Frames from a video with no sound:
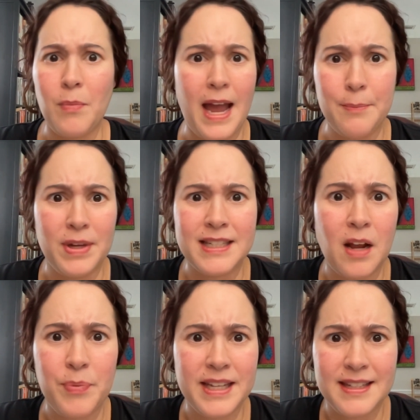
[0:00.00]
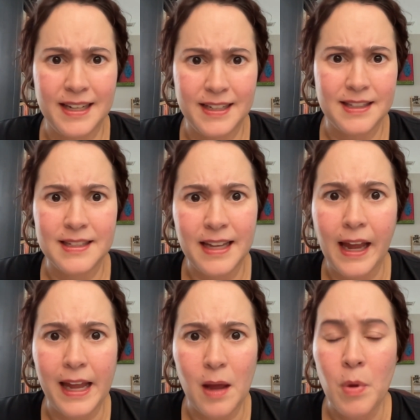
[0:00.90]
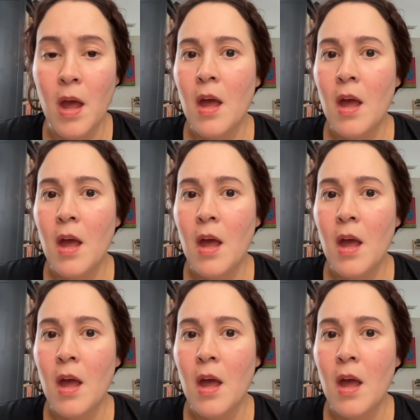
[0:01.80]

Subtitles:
I must not be as sick as I say I am.